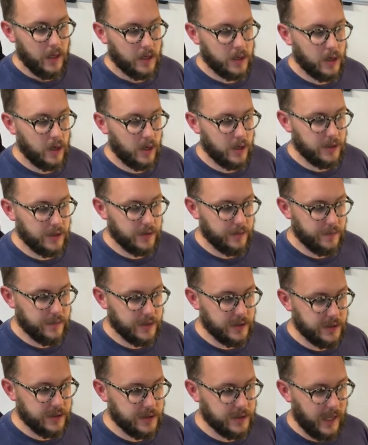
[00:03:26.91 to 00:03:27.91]
kind of the
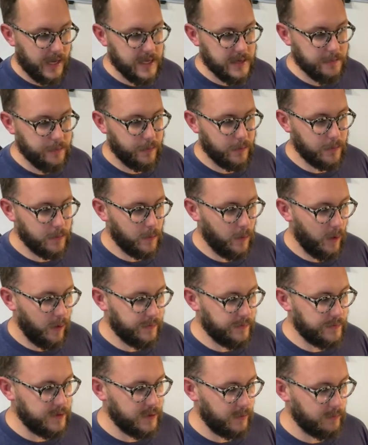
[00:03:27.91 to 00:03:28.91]
staple
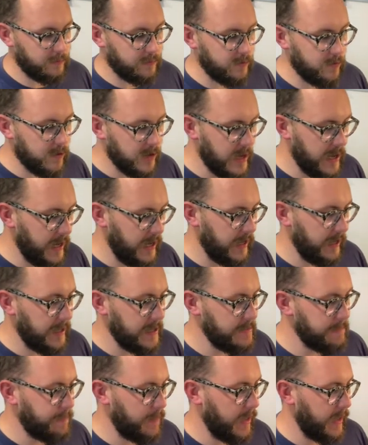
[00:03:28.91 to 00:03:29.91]
of some
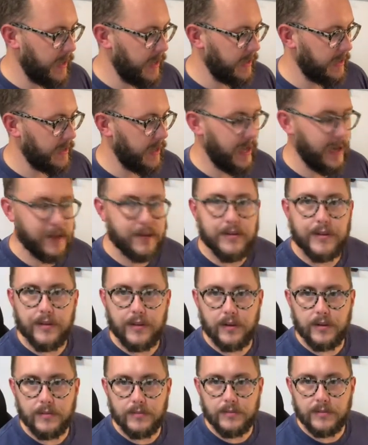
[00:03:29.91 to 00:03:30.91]
really big
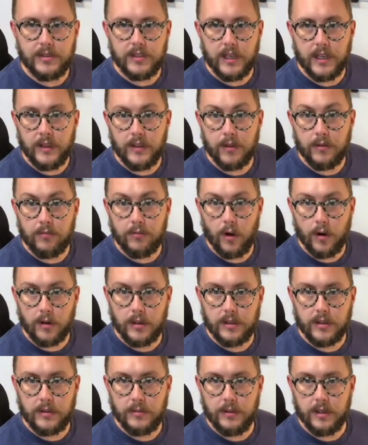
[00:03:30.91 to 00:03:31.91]
anthems in the
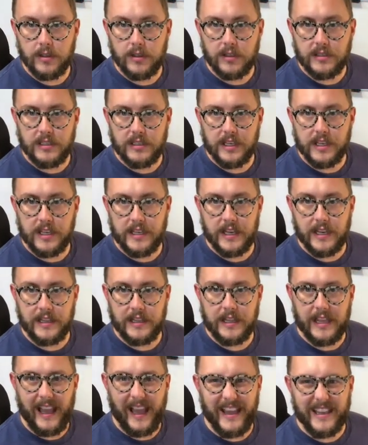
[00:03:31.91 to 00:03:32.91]
rock community in
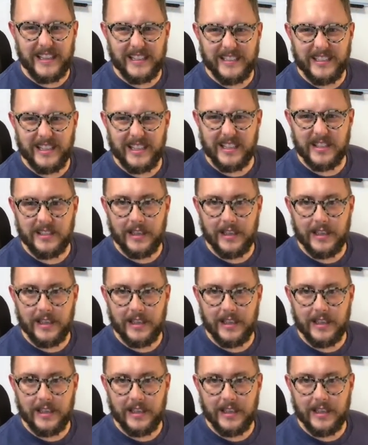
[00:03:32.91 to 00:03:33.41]
the 80s,